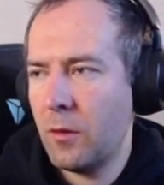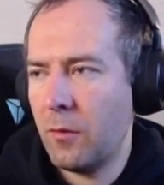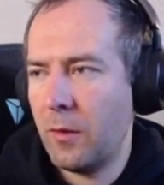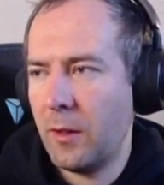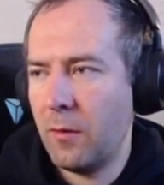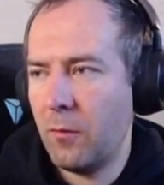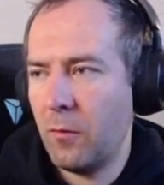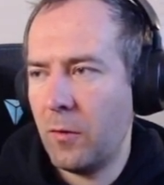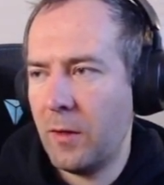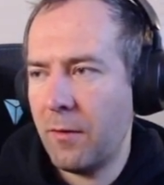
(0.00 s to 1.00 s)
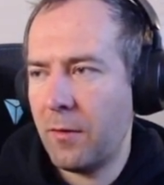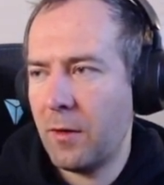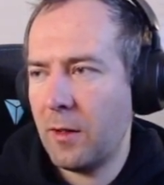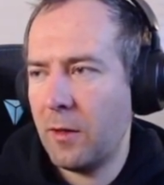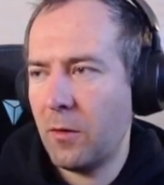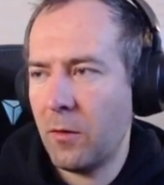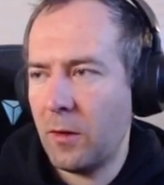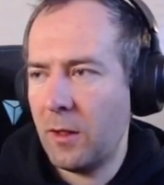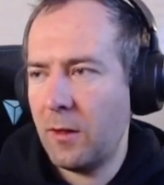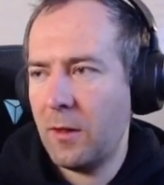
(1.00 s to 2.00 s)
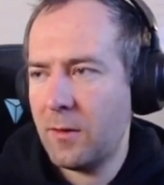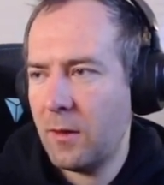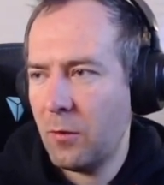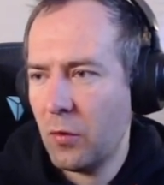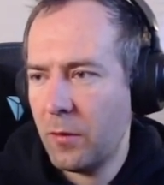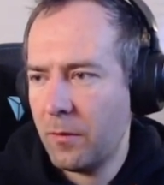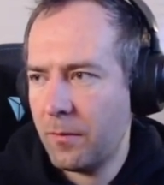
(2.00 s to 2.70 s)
We definitely don't need these anymore.